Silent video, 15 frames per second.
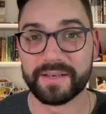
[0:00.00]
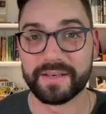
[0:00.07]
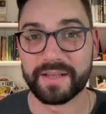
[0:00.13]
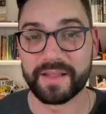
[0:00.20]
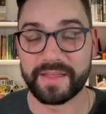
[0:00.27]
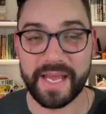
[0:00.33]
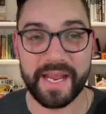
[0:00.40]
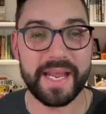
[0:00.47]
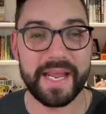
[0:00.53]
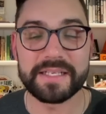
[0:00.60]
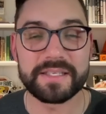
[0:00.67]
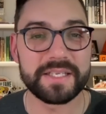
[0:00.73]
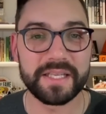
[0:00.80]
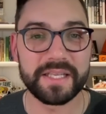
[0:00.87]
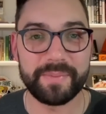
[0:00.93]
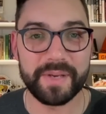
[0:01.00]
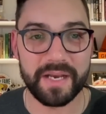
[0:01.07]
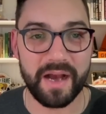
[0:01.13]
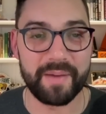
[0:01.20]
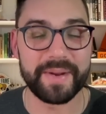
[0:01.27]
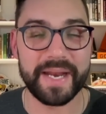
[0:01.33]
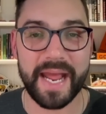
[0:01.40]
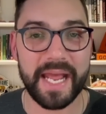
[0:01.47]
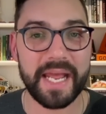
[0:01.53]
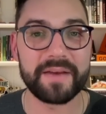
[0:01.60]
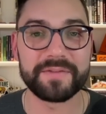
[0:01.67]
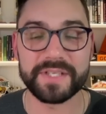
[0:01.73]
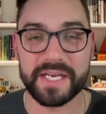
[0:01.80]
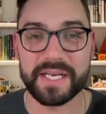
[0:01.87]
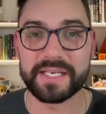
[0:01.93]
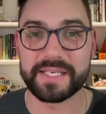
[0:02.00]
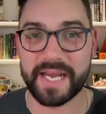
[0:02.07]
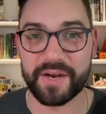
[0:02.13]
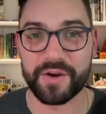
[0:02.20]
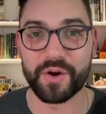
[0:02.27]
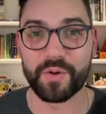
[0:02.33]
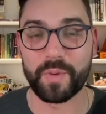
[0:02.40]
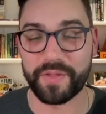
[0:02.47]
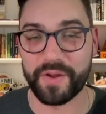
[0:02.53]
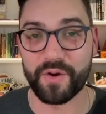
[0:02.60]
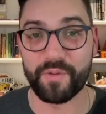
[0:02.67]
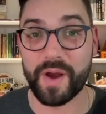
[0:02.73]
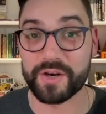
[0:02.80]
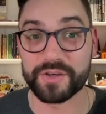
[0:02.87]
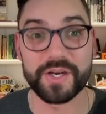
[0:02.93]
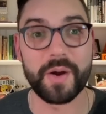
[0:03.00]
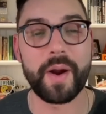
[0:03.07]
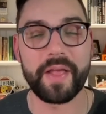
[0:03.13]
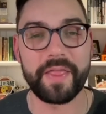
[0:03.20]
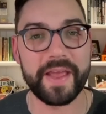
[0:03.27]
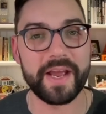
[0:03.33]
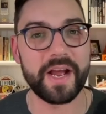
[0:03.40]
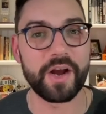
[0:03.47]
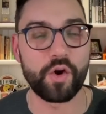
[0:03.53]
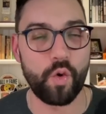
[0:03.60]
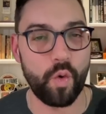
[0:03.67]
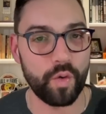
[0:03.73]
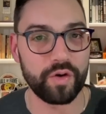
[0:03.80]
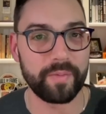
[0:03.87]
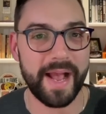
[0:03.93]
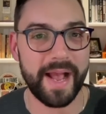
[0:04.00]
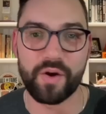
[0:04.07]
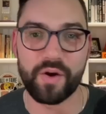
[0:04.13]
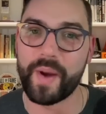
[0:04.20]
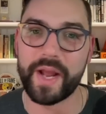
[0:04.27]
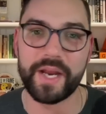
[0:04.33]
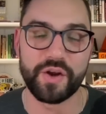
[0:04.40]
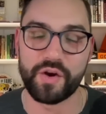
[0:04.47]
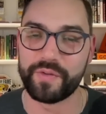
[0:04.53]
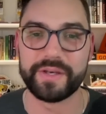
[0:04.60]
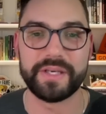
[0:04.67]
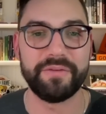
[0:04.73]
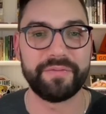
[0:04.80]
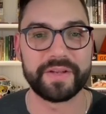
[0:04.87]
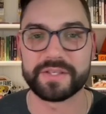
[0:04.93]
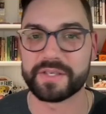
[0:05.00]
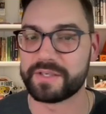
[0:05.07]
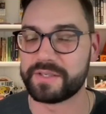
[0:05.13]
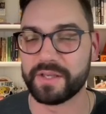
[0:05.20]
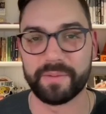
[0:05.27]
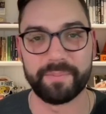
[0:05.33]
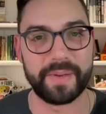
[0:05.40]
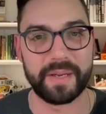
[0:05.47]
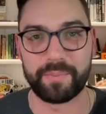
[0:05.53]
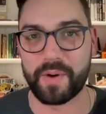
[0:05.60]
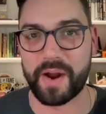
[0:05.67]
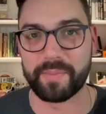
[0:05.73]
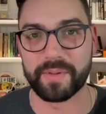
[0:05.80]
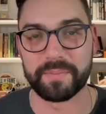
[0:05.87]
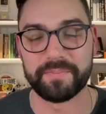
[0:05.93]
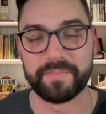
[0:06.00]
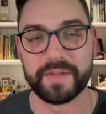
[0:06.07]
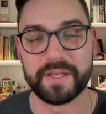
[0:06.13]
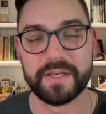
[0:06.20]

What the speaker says: They instantly become an AFC contender with Aaron Rodgers. Now, are they a quarterback away? No, the defense is still a big problem.